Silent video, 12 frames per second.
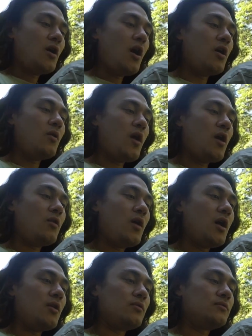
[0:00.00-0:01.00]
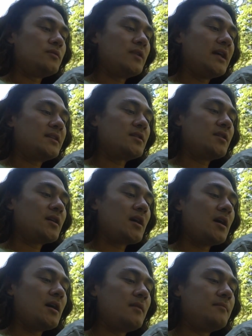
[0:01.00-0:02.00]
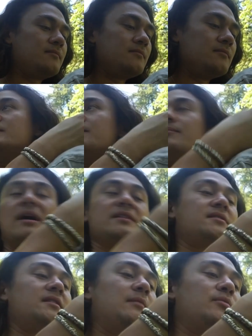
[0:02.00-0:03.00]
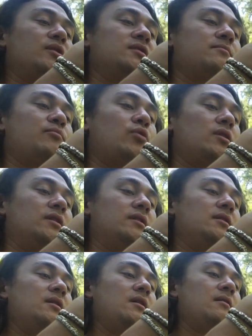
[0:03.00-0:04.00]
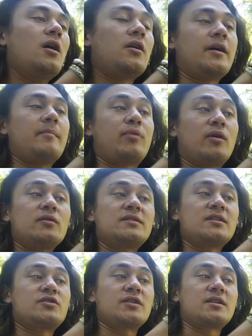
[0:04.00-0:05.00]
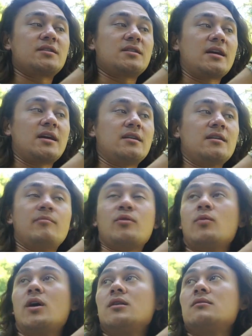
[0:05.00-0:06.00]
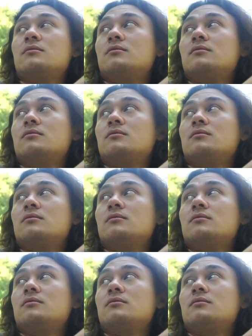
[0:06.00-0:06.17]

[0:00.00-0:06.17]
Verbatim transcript: Oh, oh, oh. Let's look up best neighborhoods in Portland. Okay, Pearl District is like at number one.